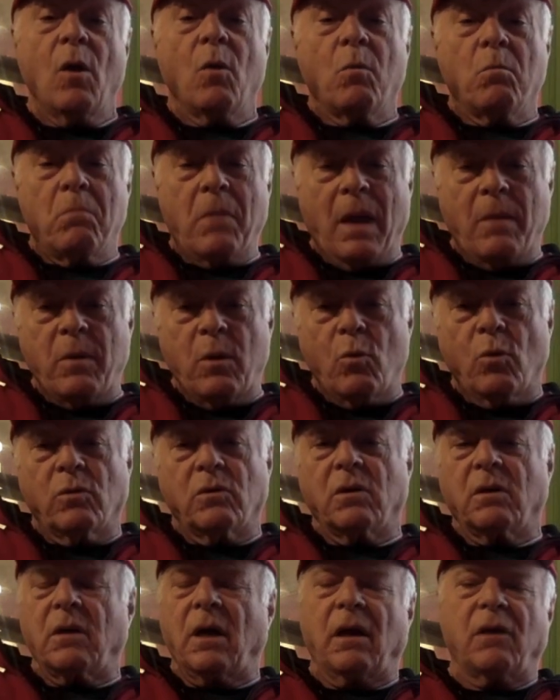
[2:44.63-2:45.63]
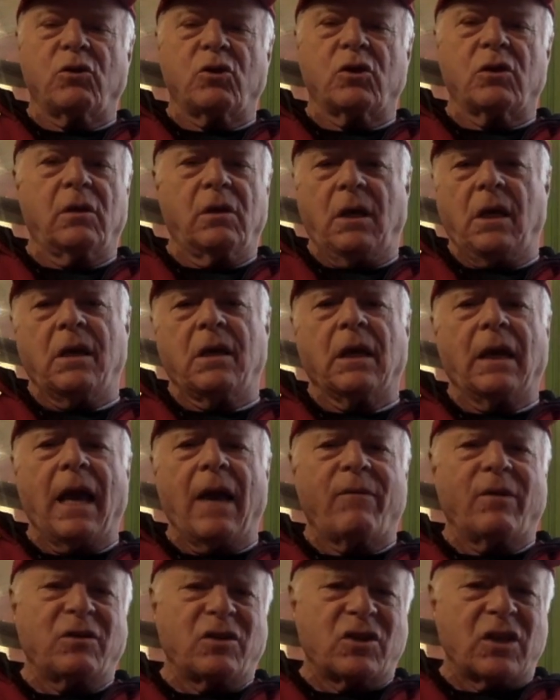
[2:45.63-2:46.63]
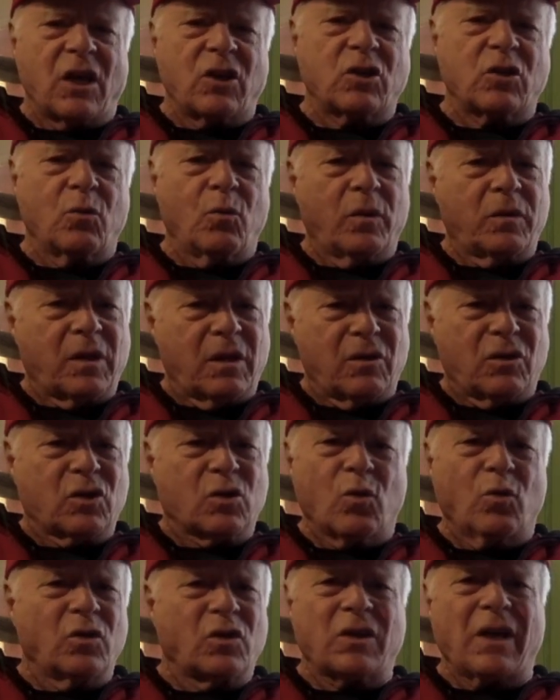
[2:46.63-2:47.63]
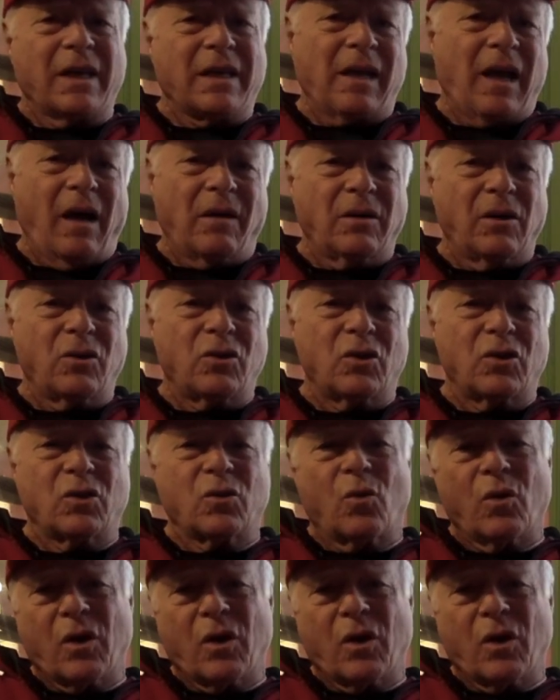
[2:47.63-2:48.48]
maybe he can have a session with the school psychologist or